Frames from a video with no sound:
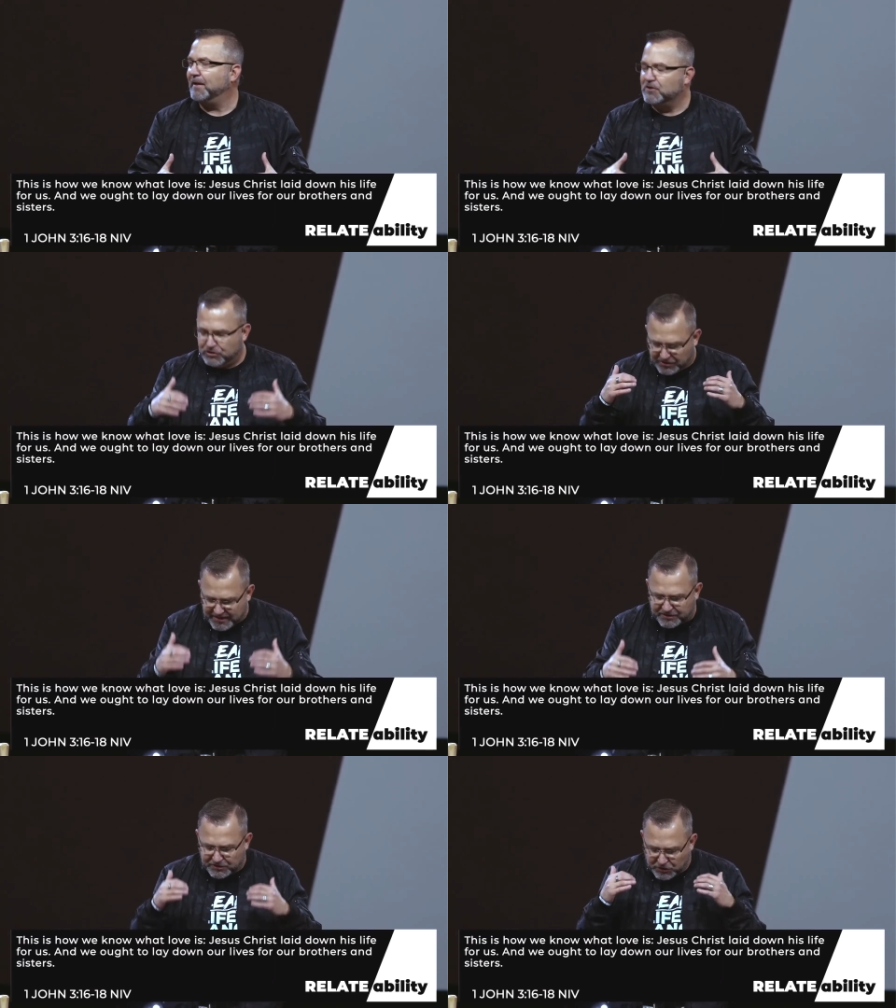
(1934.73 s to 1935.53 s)

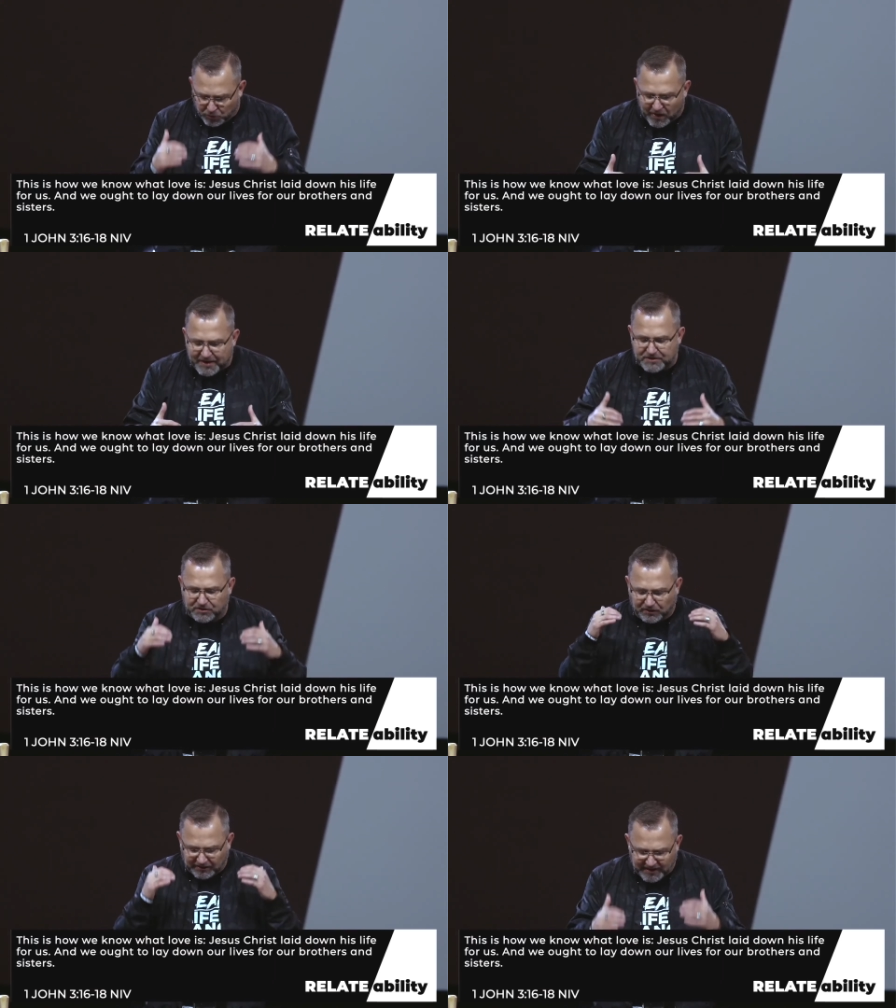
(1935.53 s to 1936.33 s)
Jesus
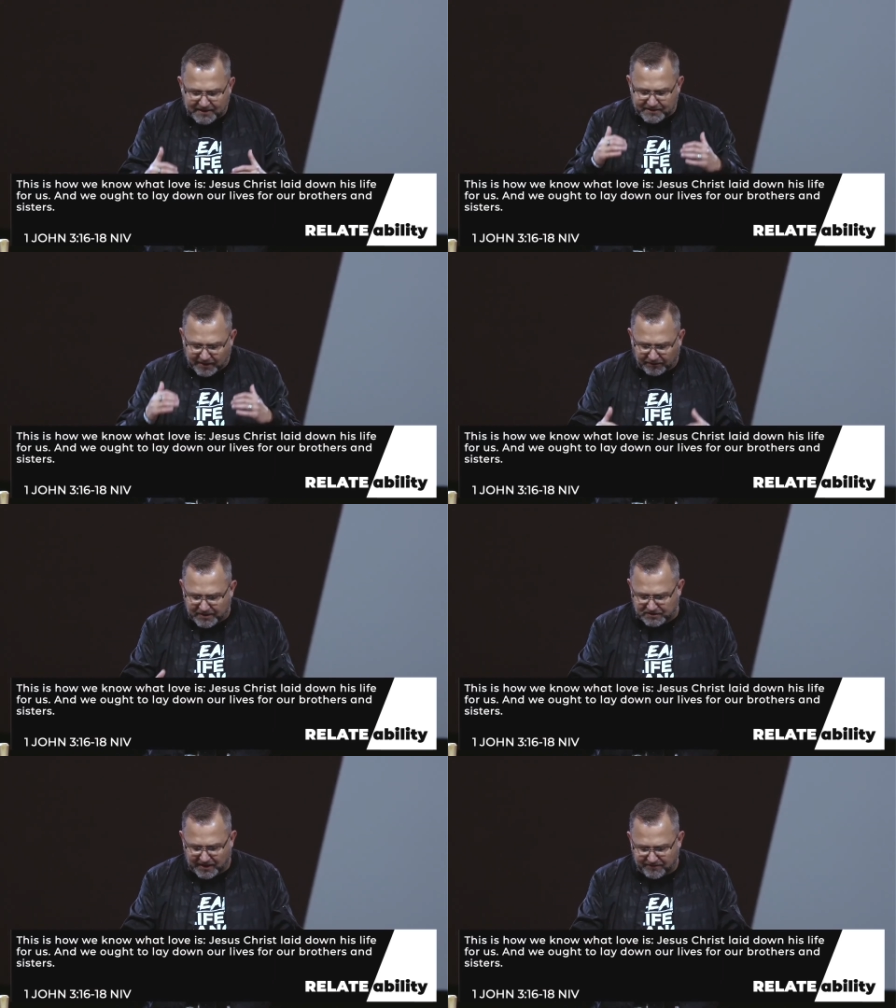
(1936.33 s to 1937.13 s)
Christ laid down
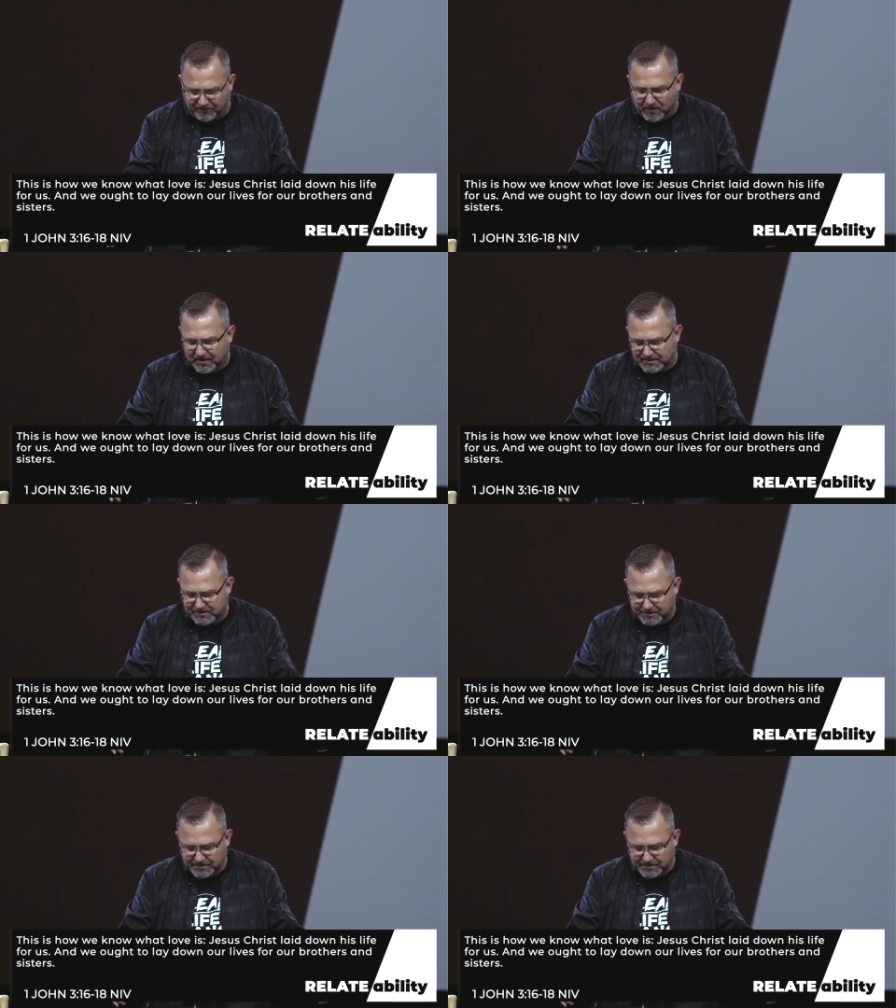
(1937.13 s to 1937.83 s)
his life for us.